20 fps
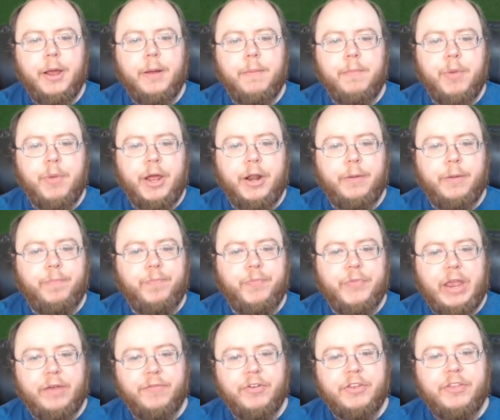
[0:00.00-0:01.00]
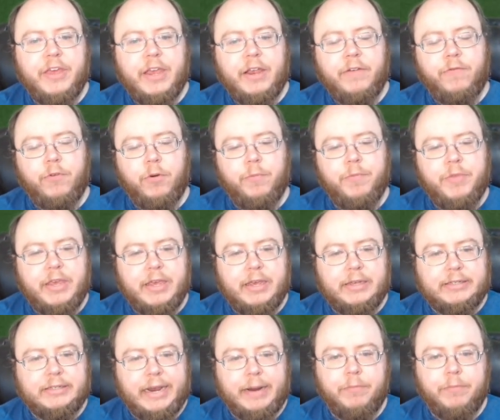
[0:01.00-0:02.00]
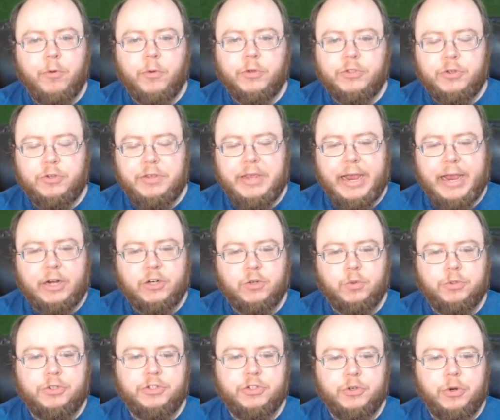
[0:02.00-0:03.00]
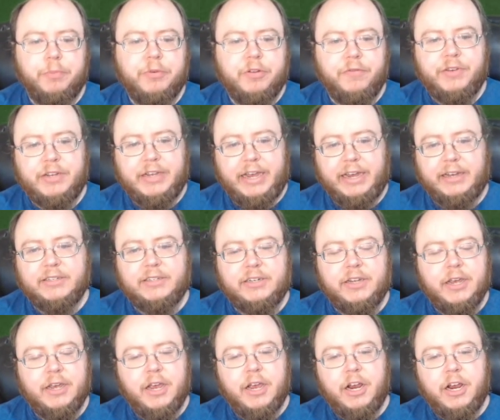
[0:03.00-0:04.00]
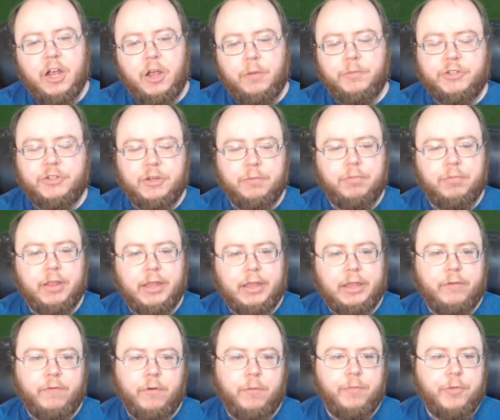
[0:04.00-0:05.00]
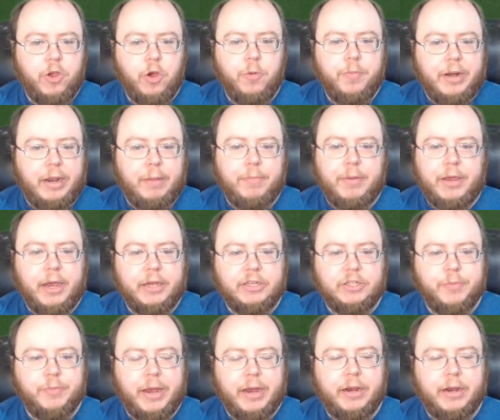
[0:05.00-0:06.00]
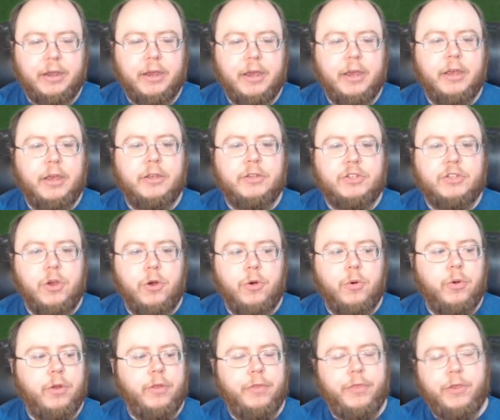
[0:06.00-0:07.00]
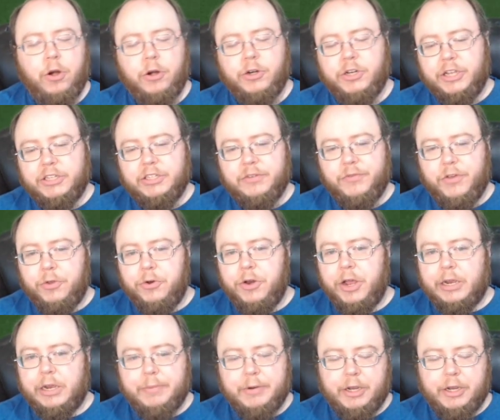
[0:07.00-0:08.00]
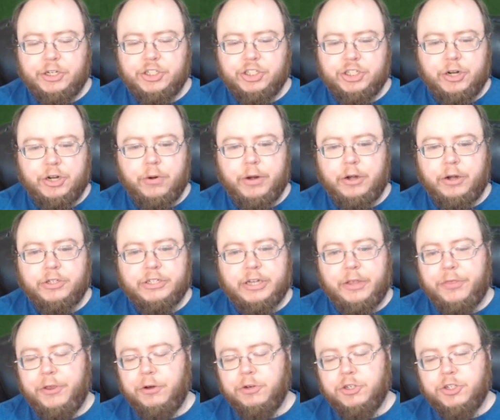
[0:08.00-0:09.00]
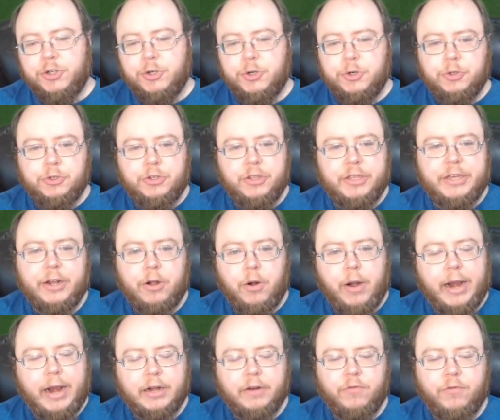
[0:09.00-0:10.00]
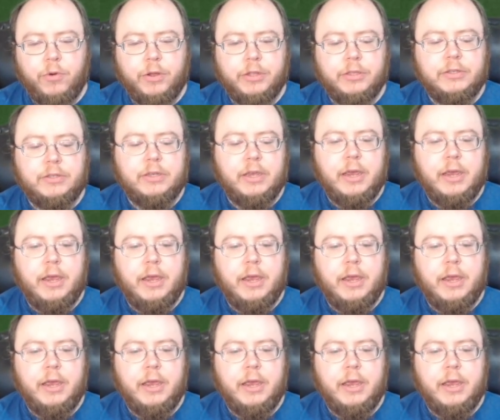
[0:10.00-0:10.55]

But everything from the examples to the actual descriptive text comes completely from the OpenAPI spec. So there are tons of other documentation generators out there too, to the interactive ones.